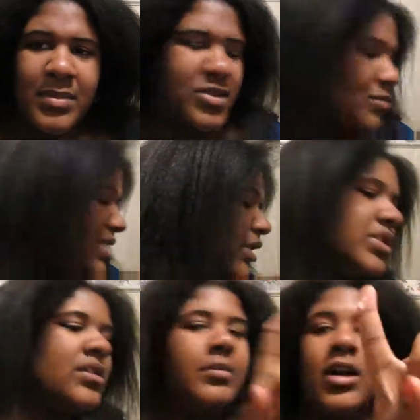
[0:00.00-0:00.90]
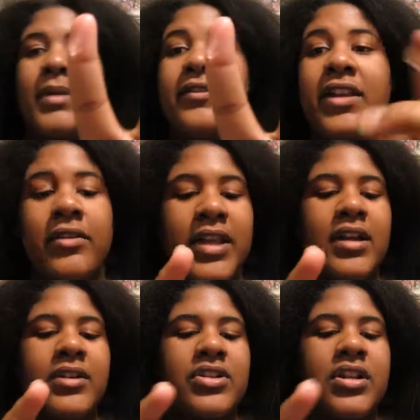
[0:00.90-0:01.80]
months ago. Okay, a little bit on my finger right
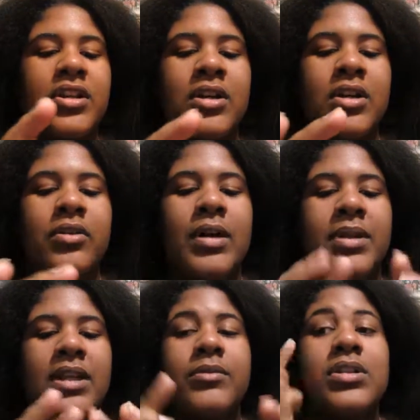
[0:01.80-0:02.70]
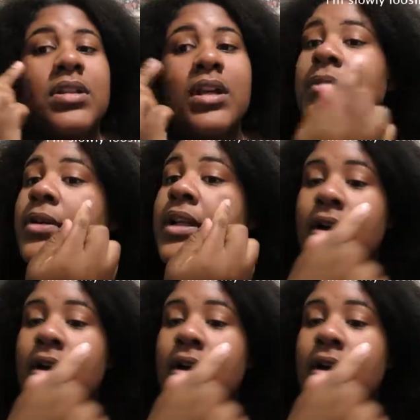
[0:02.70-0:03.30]
here. I'm just gonna rub it in. I'm just gonna kind of put it